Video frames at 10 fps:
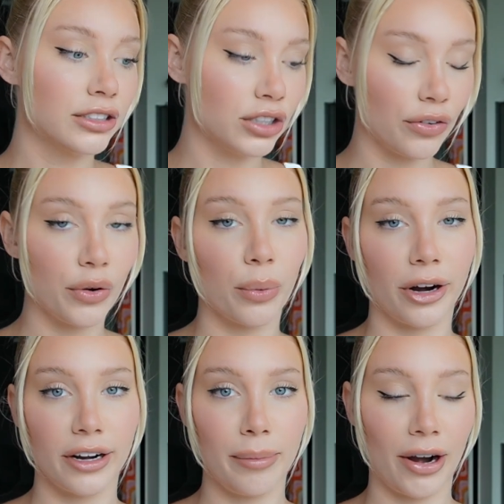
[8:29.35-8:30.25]
so if you're
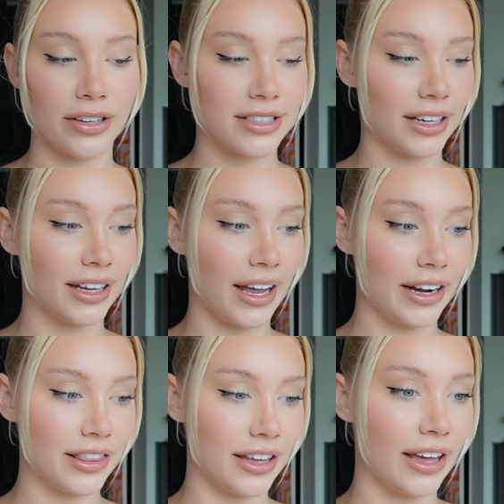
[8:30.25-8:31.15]
worried about it sucking
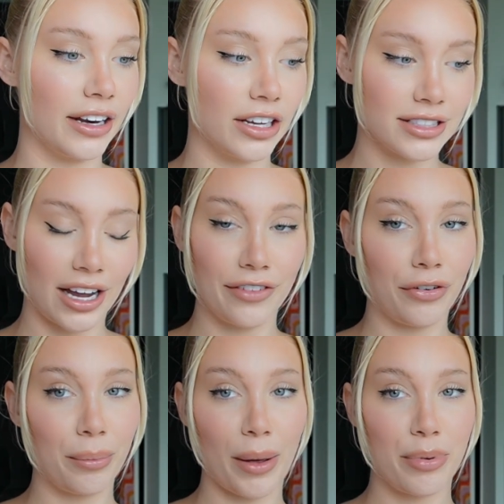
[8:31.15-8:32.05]
anything in, aside
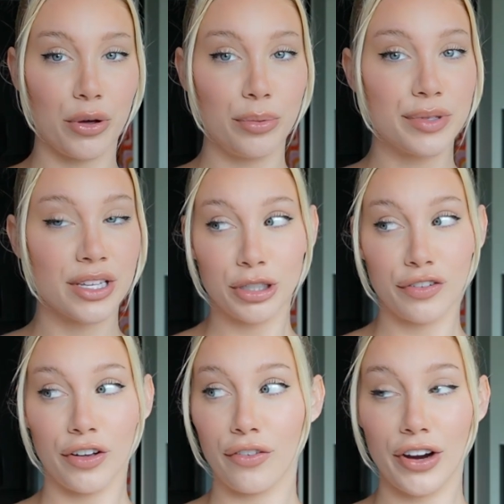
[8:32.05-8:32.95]
from my boobs, which
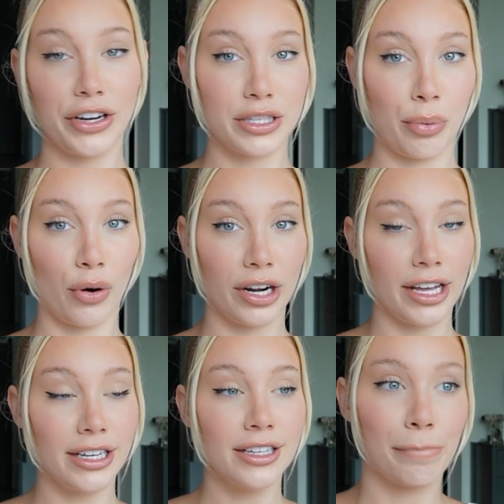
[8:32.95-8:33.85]
feel very
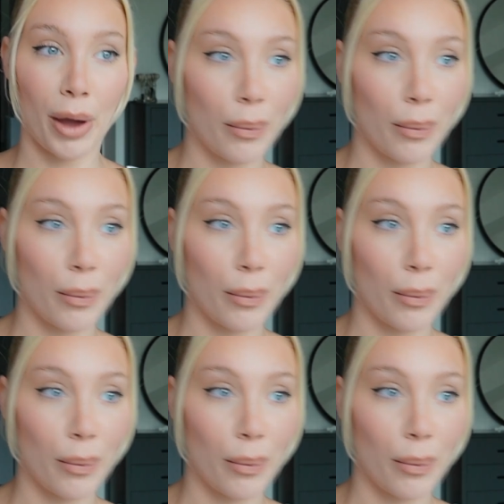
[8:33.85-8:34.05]
supported, my